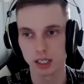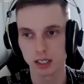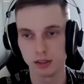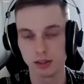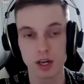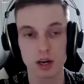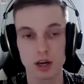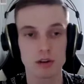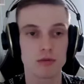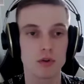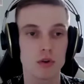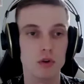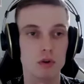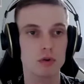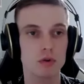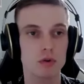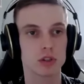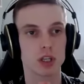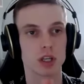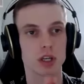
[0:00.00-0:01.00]
They are
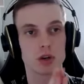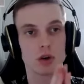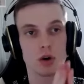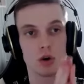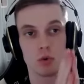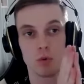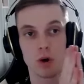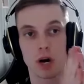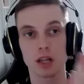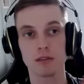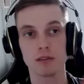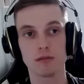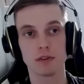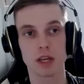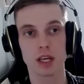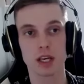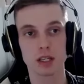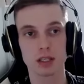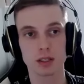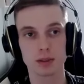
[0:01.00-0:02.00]
focusing on one
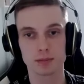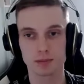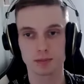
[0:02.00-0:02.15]
thing.